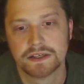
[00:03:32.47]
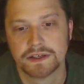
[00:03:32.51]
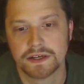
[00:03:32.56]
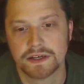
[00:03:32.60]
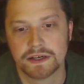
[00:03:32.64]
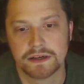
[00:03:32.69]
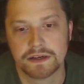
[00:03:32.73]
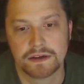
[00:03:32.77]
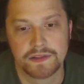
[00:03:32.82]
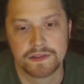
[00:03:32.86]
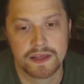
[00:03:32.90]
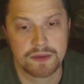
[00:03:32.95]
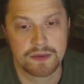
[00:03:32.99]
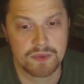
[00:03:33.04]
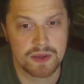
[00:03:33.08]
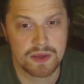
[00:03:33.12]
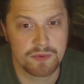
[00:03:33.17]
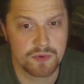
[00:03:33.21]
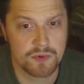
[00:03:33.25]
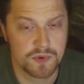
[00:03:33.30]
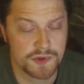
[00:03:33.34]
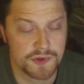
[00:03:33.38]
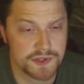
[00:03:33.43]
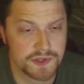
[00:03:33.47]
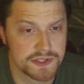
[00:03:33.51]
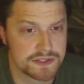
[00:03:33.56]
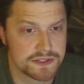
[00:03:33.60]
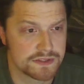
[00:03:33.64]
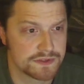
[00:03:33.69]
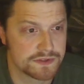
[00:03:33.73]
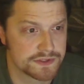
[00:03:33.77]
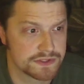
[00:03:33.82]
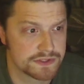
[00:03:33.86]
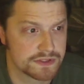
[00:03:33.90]
Uh, that may be one that's a
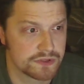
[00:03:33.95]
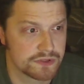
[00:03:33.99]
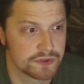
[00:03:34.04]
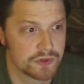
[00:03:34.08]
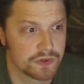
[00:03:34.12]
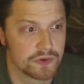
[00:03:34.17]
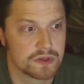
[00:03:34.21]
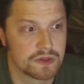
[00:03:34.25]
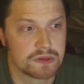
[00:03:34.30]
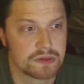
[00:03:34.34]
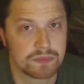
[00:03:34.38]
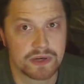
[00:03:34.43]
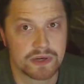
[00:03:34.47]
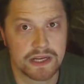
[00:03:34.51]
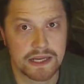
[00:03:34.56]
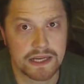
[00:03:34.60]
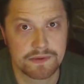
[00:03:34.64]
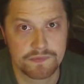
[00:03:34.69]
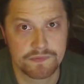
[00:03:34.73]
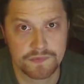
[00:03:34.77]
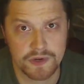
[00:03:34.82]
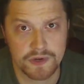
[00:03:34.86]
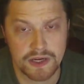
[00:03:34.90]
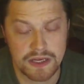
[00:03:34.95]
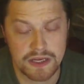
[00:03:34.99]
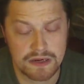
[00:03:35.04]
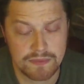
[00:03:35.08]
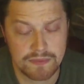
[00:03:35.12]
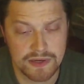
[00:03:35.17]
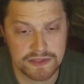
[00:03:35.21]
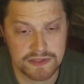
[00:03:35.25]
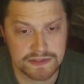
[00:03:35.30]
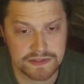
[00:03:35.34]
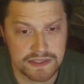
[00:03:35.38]
little slow going, but I haven't forgotten
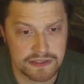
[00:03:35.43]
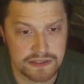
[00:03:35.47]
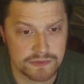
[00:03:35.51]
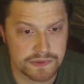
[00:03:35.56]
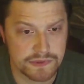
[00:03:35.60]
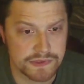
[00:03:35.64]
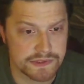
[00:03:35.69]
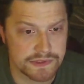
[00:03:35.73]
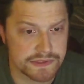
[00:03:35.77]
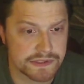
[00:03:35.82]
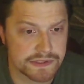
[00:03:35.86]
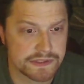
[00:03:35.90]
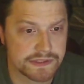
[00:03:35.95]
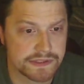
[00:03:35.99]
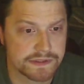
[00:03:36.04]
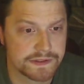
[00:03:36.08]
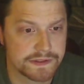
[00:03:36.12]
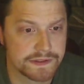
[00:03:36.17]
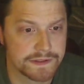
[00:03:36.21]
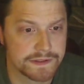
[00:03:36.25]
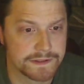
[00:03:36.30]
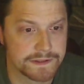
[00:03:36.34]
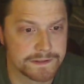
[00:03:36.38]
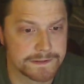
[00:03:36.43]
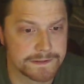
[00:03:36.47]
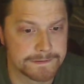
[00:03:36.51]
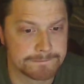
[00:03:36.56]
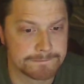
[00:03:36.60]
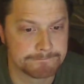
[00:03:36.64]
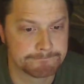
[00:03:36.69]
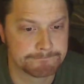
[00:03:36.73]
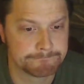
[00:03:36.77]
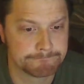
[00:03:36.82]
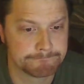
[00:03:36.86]
about that one.
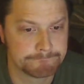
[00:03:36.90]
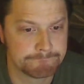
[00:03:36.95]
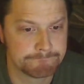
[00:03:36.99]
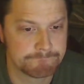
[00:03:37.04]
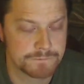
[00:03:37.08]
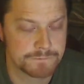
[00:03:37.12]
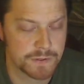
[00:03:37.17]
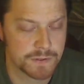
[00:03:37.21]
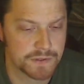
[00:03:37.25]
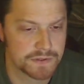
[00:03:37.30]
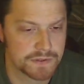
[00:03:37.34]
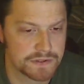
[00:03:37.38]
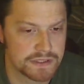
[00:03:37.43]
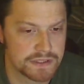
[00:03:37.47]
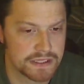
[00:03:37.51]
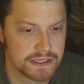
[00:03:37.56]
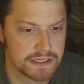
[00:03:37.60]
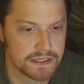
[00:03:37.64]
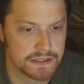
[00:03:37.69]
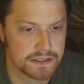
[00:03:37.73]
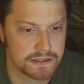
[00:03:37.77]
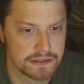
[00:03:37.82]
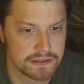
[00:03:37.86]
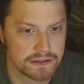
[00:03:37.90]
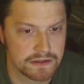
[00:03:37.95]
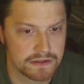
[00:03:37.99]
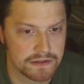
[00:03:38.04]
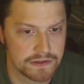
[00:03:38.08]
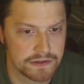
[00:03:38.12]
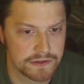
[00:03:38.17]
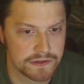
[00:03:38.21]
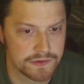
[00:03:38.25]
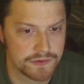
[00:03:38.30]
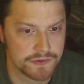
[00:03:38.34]
Um, so other than that,
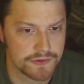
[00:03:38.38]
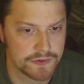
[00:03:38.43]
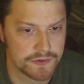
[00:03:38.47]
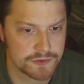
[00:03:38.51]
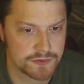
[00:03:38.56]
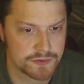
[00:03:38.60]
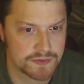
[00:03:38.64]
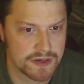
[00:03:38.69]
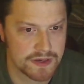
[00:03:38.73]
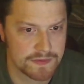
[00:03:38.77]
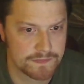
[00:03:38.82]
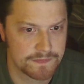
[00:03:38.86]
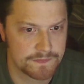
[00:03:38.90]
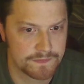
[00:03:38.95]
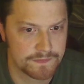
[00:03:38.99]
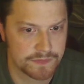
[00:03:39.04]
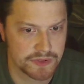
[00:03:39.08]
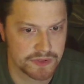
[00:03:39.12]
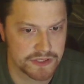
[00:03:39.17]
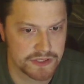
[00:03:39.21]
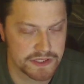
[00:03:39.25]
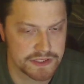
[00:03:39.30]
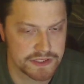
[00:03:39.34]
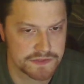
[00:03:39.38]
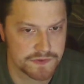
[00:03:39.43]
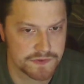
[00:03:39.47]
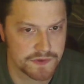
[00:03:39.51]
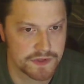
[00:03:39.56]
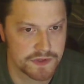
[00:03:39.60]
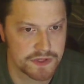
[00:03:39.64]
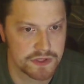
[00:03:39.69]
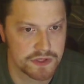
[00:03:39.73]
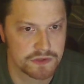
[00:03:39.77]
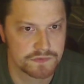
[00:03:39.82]
uh, those are my plans for
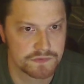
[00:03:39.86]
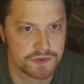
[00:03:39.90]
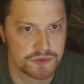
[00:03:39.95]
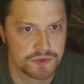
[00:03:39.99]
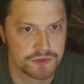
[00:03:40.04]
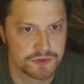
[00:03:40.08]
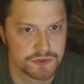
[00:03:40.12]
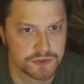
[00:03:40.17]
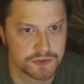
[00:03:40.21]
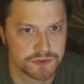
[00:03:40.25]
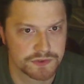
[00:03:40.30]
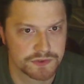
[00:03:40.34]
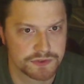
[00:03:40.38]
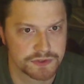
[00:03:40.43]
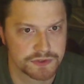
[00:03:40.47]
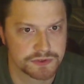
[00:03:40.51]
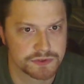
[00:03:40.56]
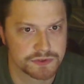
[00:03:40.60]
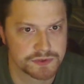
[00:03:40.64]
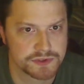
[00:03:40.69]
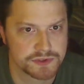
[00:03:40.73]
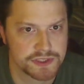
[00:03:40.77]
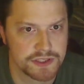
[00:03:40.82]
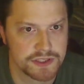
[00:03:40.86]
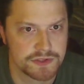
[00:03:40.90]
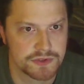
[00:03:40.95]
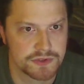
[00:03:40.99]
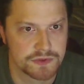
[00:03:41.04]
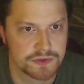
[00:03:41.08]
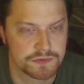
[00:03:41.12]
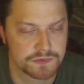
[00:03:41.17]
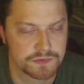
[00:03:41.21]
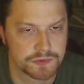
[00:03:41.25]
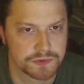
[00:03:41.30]
the near future, so stay
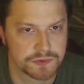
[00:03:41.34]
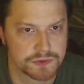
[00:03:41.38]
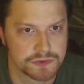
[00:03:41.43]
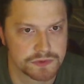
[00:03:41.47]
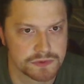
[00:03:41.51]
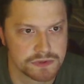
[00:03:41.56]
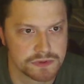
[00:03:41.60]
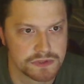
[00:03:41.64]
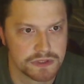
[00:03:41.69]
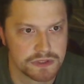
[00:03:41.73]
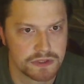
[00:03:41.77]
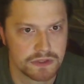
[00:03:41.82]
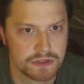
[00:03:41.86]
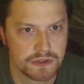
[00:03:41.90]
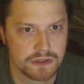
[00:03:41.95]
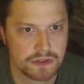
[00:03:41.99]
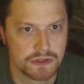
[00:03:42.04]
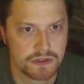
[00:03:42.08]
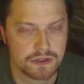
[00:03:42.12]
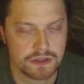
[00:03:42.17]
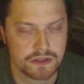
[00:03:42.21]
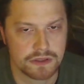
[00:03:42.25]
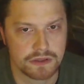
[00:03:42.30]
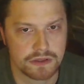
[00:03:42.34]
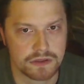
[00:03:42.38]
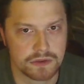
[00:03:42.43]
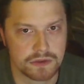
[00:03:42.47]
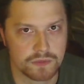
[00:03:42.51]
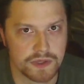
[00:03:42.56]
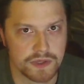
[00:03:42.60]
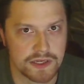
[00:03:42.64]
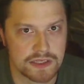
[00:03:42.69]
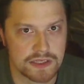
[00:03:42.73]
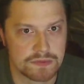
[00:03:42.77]
tuned for uh,
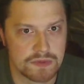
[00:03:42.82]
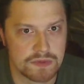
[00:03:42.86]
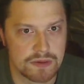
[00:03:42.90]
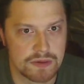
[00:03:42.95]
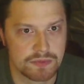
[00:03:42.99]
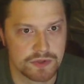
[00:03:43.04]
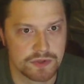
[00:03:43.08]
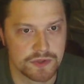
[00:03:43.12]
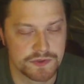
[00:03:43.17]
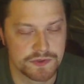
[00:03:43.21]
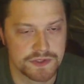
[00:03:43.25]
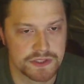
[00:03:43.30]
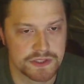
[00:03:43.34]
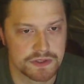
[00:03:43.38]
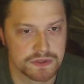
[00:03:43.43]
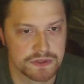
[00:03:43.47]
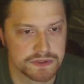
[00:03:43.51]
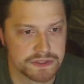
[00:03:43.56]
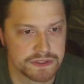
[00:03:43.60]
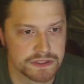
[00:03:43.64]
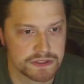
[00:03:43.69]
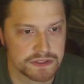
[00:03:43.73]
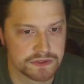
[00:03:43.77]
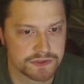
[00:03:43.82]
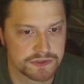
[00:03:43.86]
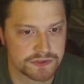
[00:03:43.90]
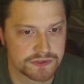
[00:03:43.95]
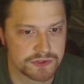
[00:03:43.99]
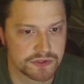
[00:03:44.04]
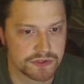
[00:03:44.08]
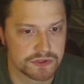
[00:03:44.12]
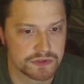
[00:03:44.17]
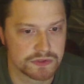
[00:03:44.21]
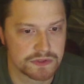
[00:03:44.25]
random uploads here and there.
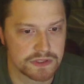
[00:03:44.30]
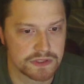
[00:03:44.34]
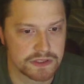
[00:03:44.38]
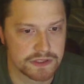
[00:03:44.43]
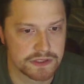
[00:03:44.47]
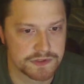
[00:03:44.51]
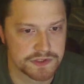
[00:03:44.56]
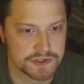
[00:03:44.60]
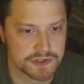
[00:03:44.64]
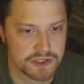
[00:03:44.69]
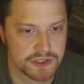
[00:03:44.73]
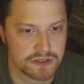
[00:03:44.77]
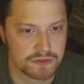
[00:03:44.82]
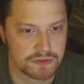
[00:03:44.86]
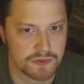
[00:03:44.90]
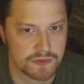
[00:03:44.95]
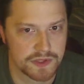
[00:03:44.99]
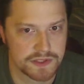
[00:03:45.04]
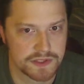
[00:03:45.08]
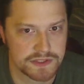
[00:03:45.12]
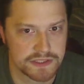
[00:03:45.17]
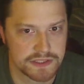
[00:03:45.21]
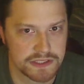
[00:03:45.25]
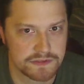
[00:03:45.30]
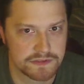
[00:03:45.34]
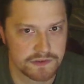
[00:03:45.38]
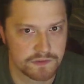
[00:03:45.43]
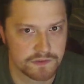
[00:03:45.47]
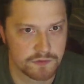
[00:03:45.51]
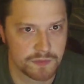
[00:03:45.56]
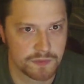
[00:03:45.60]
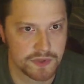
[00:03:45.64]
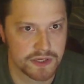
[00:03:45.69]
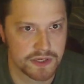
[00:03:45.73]
So I just kind of wanted to give
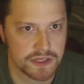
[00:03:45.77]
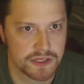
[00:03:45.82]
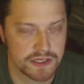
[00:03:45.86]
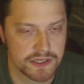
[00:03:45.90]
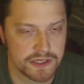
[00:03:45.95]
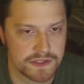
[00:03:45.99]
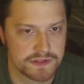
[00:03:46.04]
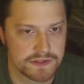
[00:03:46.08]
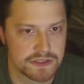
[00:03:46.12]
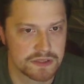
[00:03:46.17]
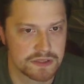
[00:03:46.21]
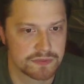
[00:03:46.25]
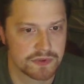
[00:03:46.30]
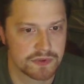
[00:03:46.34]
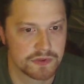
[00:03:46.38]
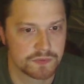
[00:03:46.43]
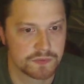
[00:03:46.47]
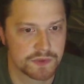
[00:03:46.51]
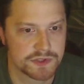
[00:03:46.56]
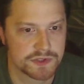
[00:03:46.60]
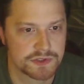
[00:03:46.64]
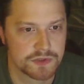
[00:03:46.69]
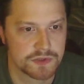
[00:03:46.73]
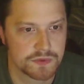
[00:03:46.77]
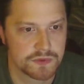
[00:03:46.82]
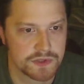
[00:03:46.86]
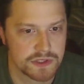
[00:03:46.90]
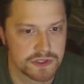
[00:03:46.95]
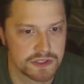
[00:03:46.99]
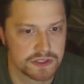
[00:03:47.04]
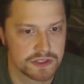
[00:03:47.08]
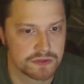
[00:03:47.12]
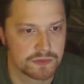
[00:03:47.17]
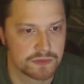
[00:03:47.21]
everybody a heads up on what's going
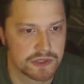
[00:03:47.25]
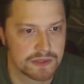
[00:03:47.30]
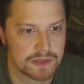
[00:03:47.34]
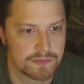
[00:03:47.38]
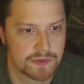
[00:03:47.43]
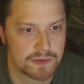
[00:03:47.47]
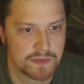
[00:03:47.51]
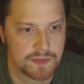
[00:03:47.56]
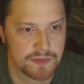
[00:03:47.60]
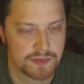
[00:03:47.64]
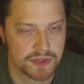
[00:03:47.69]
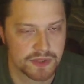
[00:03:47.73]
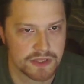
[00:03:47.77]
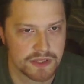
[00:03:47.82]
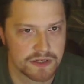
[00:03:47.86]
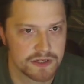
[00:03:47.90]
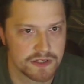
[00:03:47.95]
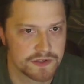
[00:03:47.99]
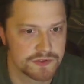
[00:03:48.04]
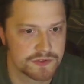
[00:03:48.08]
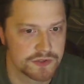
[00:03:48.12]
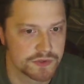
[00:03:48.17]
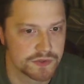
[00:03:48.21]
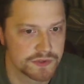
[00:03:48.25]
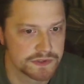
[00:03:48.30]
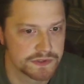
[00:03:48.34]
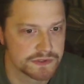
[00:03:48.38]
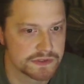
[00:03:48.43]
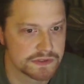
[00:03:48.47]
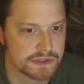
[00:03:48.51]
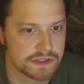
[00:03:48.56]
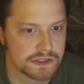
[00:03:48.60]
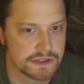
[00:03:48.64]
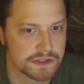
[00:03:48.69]
on and what I'm going to be planning on doing.
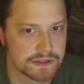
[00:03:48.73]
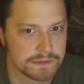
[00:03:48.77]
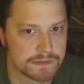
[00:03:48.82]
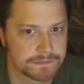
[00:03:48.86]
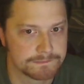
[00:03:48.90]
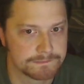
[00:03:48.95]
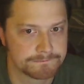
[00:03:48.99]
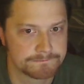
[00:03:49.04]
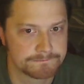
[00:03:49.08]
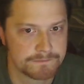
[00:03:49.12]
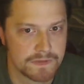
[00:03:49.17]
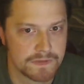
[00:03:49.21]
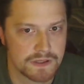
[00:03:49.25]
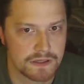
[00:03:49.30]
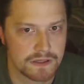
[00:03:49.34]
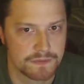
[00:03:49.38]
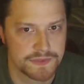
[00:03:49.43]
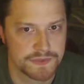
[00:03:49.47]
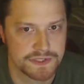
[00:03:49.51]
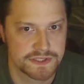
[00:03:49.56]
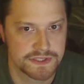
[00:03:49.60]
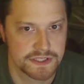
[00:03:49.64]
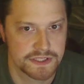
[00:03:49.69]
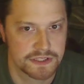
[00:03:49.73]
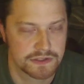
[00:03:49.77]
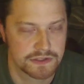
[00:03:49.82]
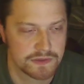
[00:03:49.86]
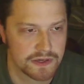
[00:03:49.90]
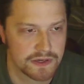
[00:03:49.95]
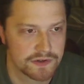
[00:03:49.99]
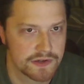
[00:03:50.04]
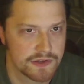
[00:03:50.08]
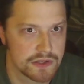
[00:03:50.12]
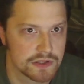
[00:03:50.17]
Um, I'll be sticking
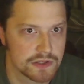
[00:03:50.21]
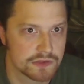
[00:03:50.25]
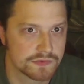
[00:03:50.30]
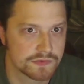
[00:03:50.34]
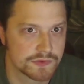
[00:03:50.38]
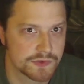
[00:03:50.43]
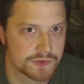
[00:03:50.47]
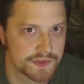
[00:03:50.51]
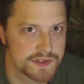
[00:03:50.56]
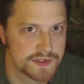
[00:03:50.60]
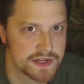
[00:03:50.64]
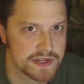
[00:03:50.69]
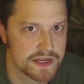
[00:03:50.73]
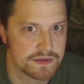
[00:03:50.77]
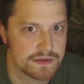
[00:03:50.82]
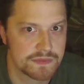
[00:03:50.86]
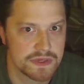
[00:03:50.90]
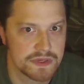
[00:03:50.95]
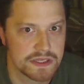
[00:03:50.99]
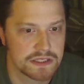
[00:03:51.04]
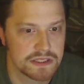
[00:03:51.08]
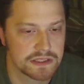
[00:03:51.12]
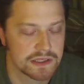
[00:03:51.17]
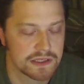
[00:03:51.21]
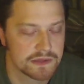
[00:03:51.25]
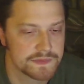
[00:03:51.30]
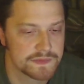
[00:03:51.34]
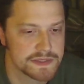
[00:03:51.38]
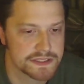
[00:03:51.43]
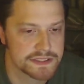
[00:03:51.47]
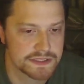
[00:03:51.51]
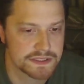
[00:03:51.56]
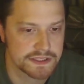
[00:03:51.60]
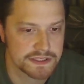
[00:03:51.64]
around here for the time being,
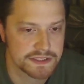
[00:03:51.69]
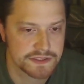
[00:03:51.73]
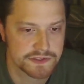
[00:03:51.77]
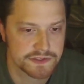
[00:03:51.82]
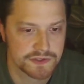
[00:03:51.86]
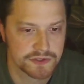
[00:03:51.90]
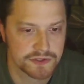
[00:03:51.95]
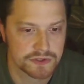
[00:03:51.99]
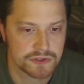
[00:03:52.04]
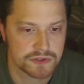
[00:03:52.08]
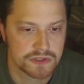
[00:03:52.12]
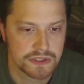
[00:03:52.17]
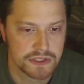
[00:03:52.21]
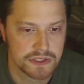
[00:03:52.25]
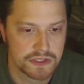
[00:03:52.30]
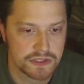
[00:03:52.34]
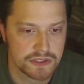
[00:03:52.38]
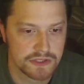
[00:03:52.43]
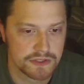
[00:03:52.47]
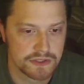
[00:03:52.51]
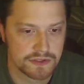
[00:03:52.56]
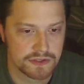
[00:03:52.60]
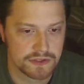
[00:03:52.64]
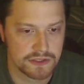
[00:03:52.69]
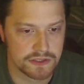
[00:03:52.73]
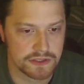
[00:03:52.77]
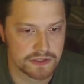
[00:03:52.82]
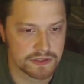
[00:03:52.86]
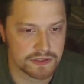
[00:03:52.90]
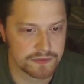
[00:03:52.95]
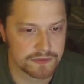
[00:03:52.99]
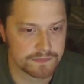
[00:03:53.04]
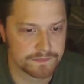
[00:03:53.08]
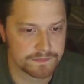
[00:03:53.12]
obviously, so
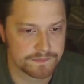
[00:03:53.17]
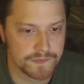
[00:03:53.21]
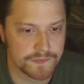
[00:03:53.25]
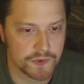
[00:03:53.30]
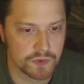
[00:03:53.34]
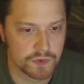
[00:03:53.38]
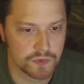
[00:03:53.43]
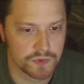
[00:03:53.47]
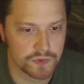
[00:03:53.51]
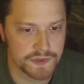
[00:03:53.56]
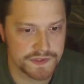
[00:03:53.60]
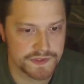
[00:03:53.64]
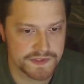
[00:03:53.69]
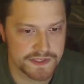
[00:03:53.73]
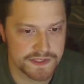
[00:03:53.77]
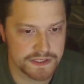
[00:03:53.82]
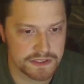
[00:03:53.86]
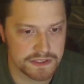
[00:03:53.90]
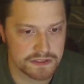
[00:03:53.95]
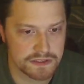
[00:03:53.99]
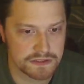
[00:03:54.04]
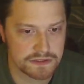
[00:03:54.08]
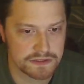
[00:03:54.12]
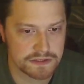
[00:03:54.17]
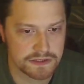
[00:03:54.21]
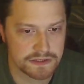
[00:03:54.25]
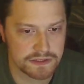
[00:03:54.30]
um, no worries there.